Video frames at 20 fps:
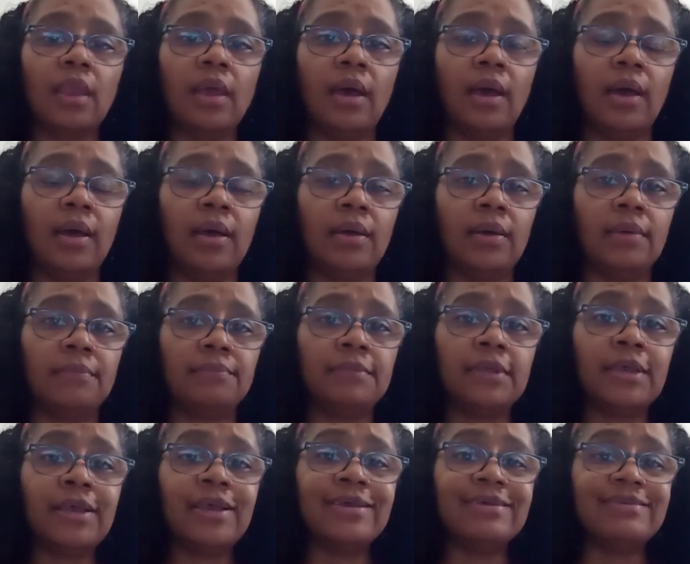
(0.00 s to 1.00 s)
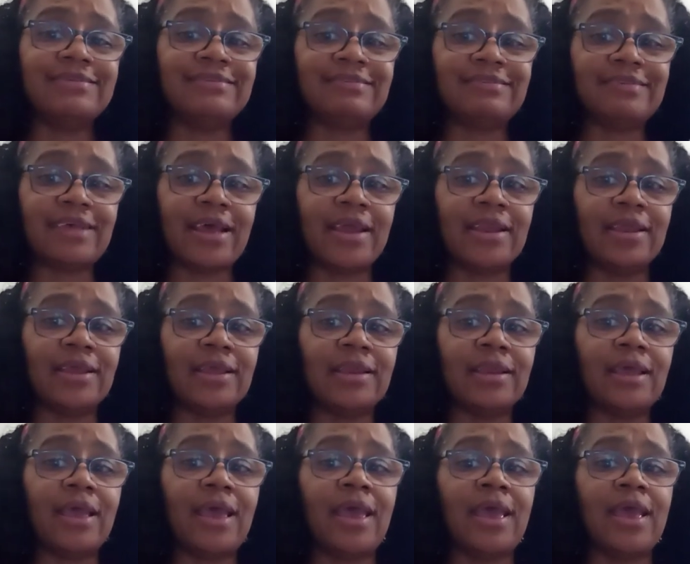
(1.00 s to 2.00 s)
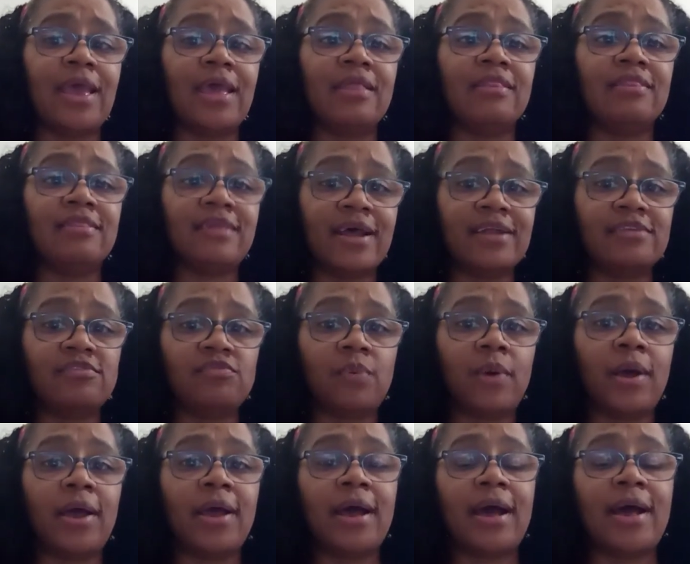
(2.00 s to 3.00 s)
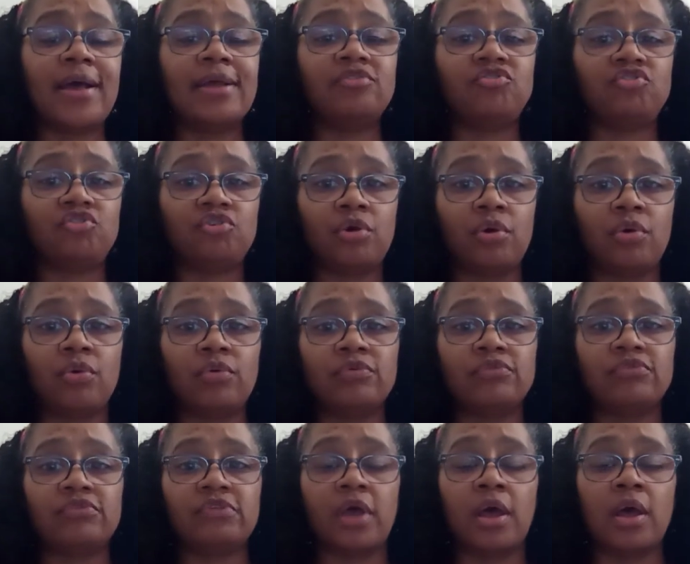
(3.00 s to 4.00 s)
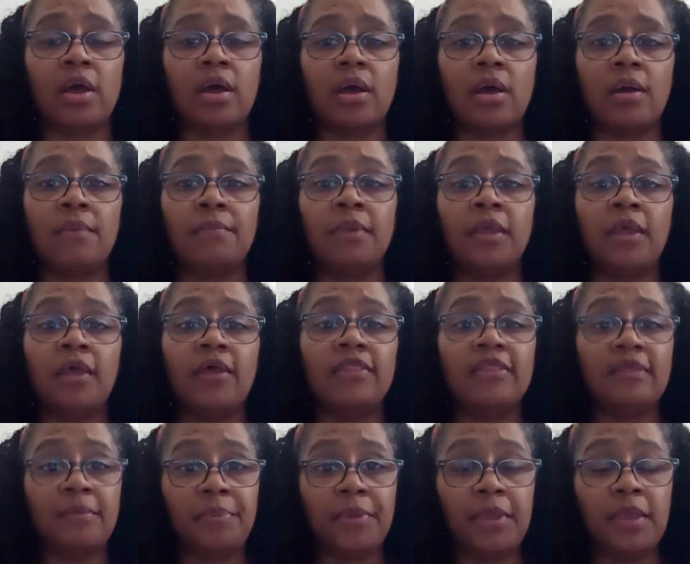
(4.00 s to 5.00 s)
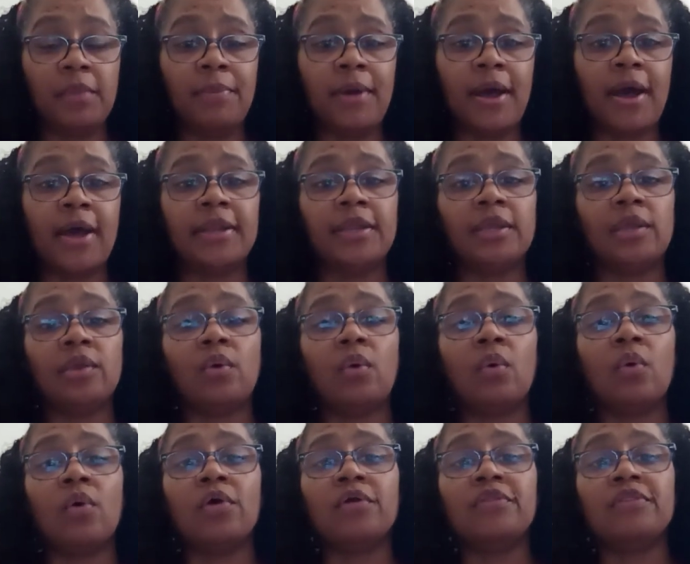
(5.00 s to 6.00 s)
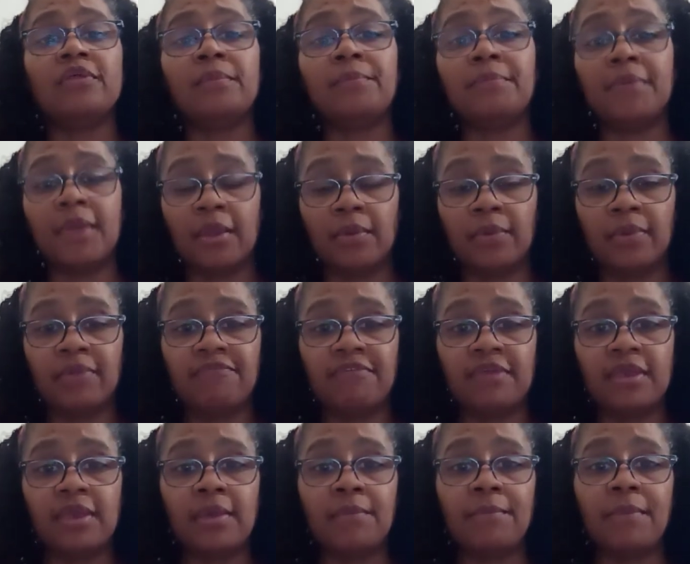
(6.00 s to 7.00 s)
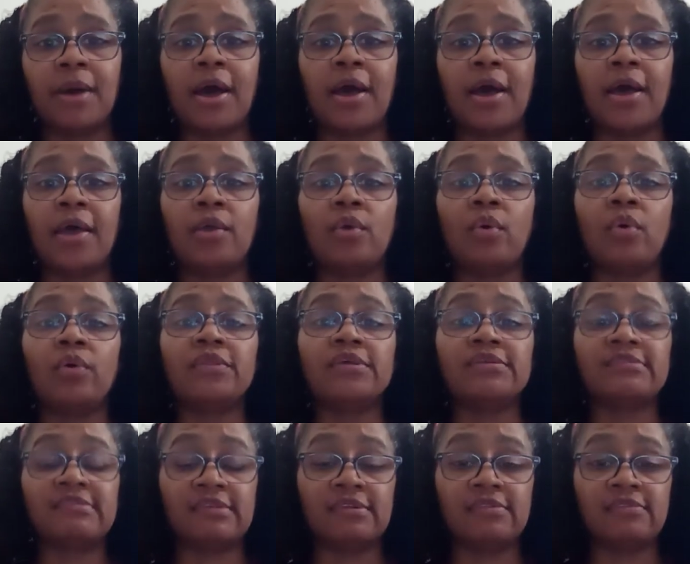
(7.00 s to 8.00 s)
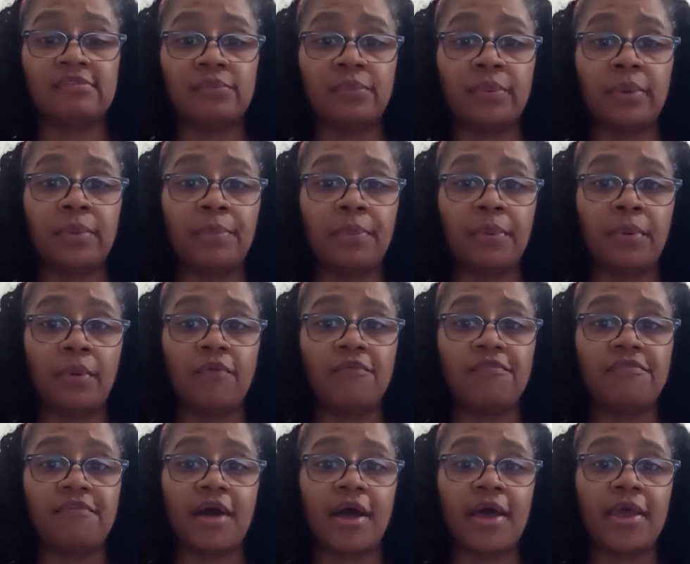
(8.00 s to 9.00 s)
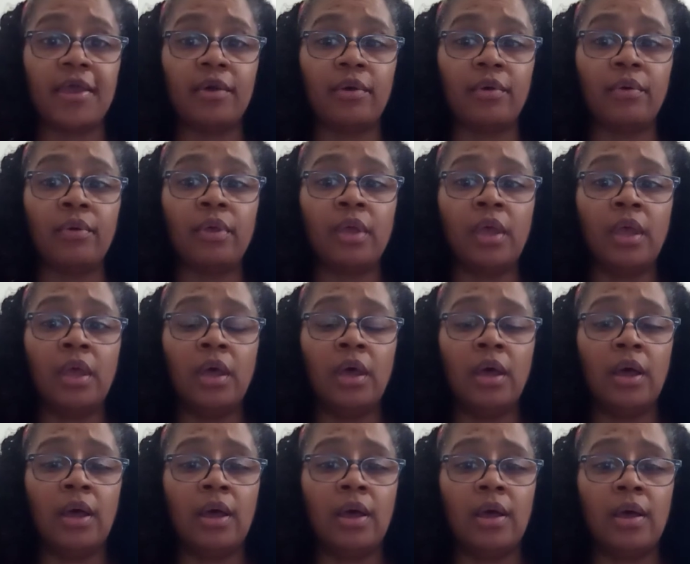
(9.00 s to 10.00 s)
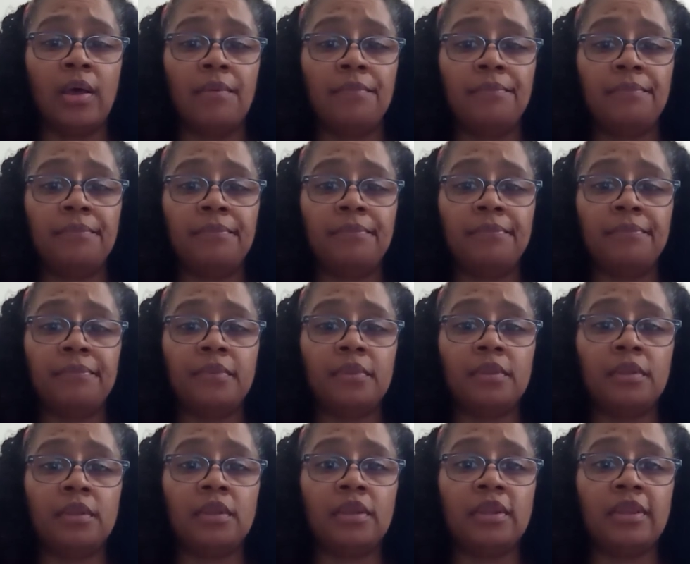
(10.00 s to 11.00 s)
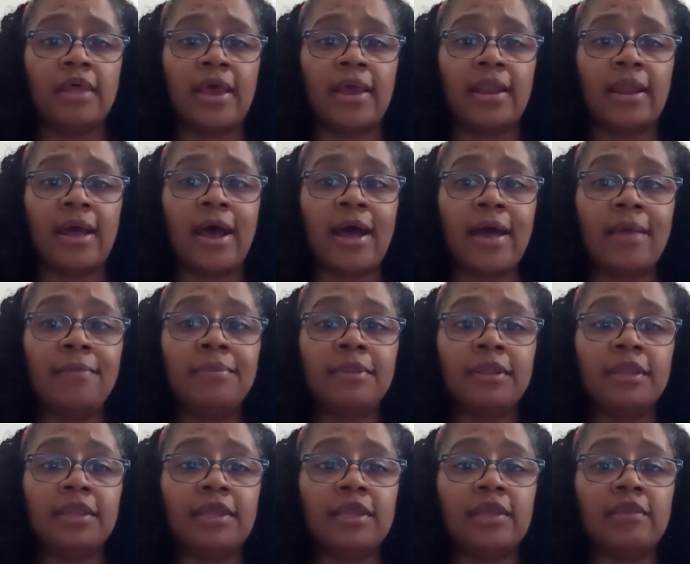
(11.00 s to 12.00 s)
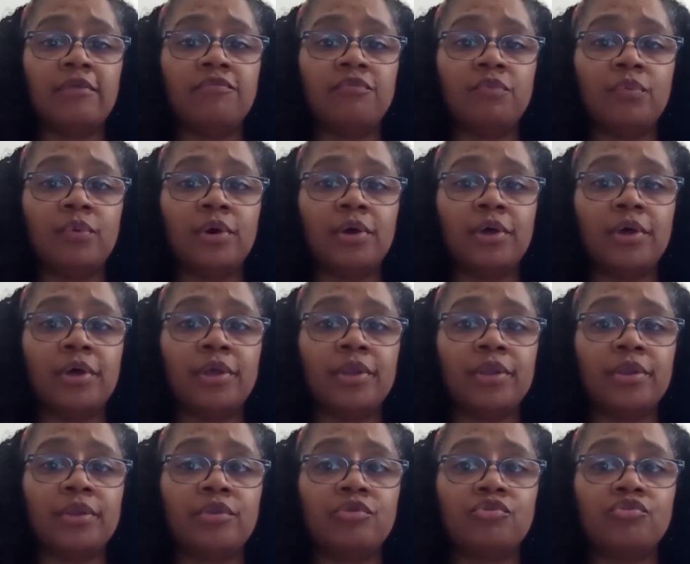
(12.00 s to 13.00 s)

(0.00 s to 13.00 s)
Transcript: um, setting, and that's why I chose the Peabody or the Berry VMI or the sensory profile, um, that I believe would